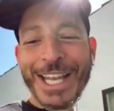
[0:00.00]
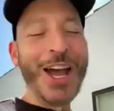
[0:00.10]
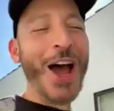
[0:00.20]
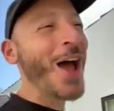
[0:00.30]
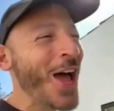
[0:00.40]

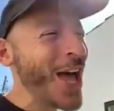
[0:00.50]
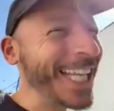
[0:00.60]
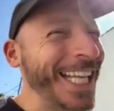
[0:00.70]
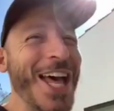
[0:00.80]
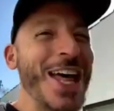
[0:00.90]
No,
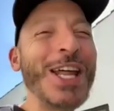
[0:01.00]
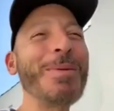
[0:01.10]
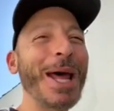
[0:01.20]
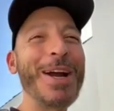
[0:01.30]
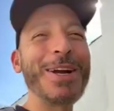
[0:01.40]

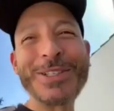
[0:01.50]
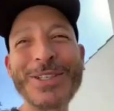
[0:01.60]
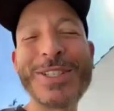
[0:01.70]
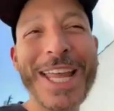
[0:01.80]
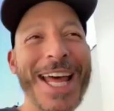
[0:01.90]
no, but I
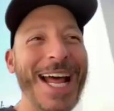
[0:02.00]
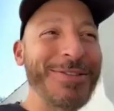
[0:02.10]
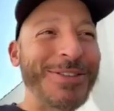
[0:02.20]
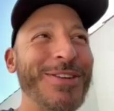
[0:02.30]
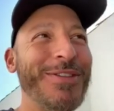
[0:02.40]
heard you say
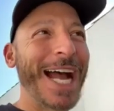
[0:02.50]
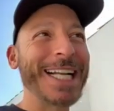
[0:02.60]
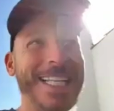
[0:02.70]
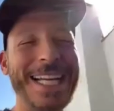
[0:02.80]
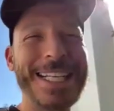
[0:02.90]
that after the fact.